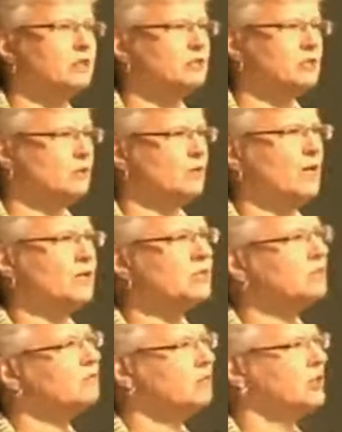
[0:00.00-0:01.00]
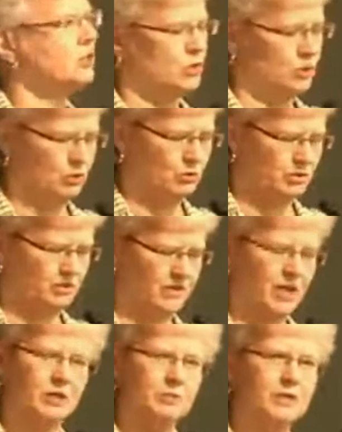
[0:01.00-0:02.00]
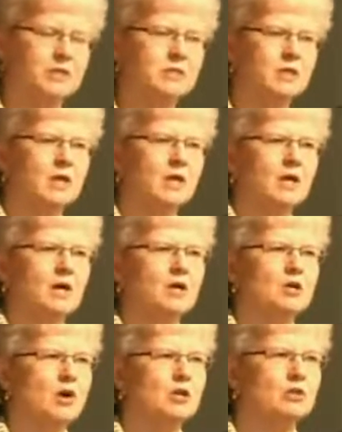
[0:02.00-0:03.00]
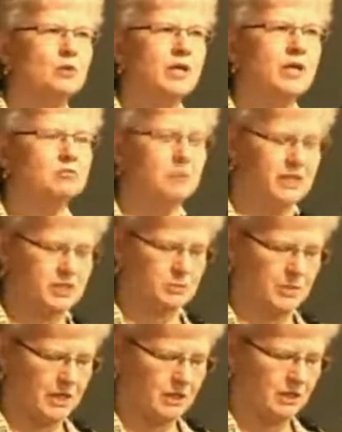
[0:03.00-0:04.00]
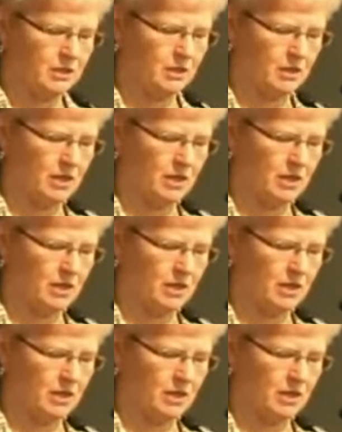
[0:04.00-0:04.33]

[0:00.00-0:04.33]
you'll see a relatively new development called creative placemaking.